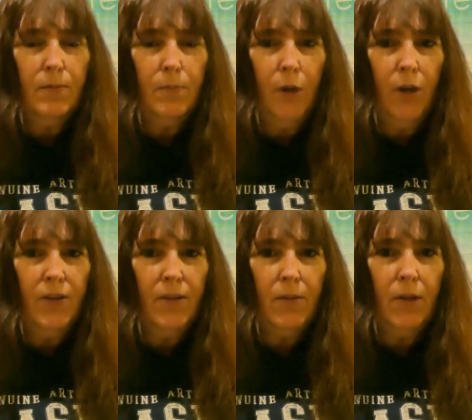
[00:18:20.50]

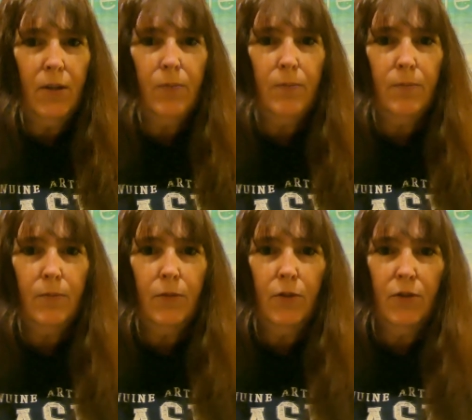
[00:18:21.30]
parts I'm gonna
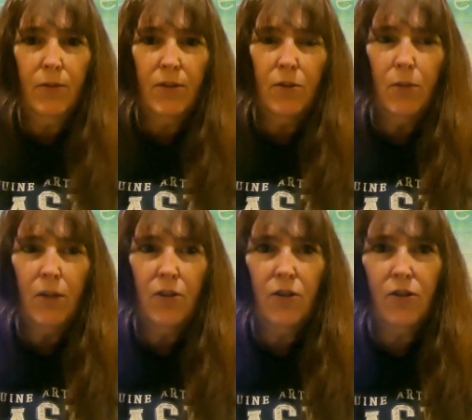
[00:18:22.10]
do some still
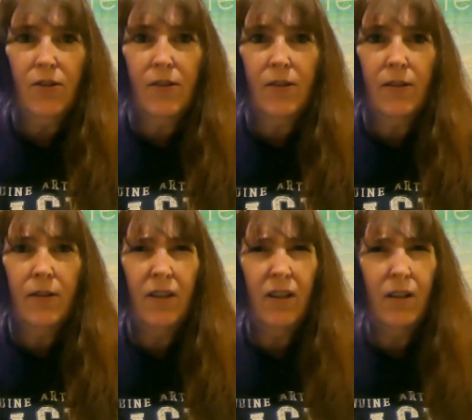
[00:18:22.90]
pictures
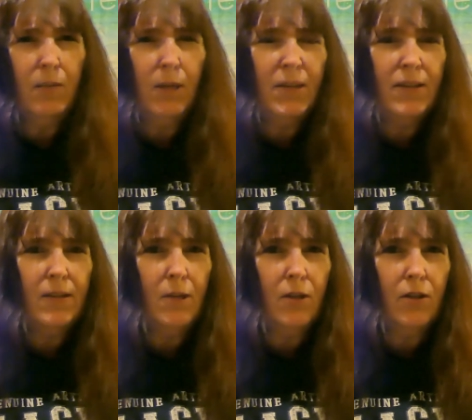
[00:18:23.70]
and maybe
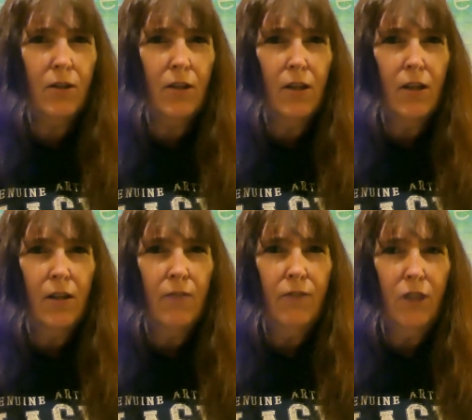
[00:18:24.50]
some other
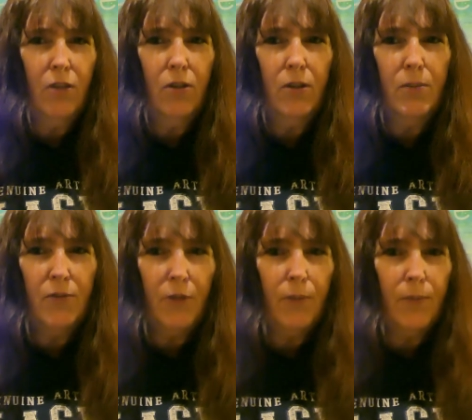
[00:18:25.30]
video clips
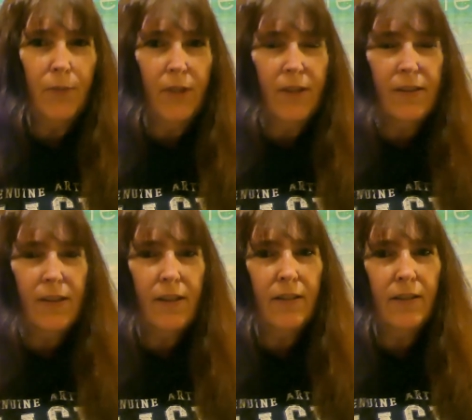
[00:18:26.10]
from things
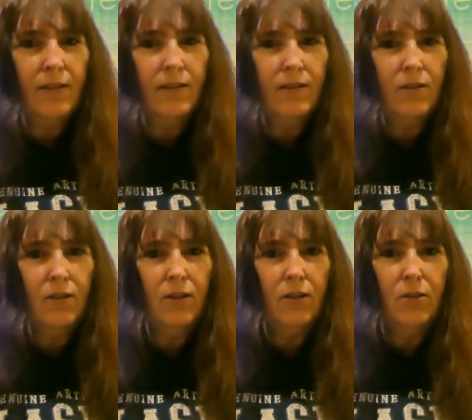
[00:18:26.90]
that you
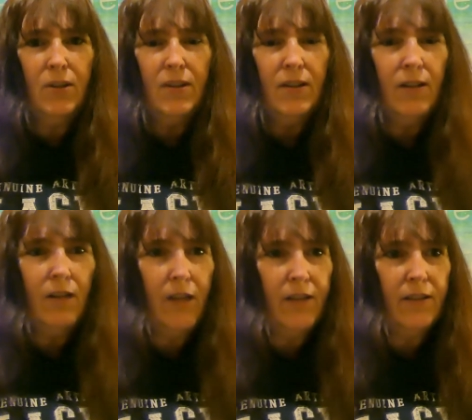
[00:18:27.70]
can do in Sitka
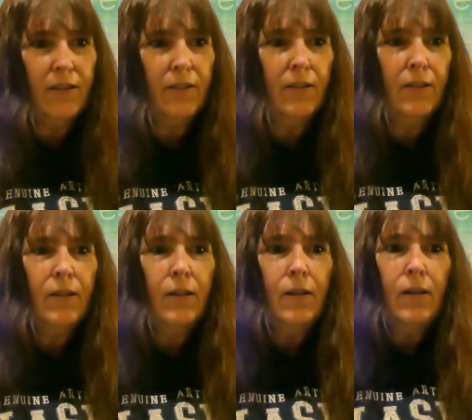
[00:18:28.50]
Alaska
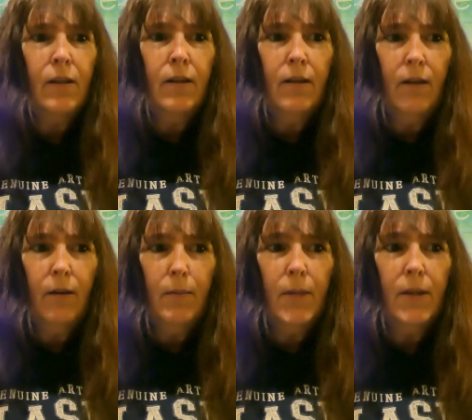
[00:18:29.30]

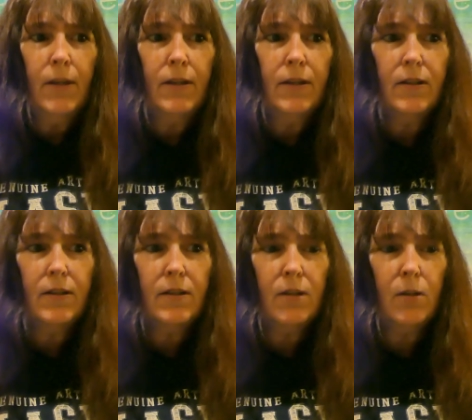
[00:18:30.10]
um,
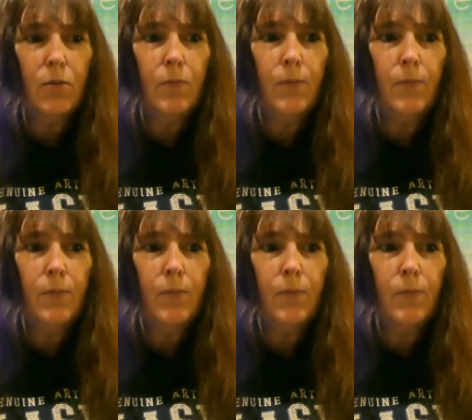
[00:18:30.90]
so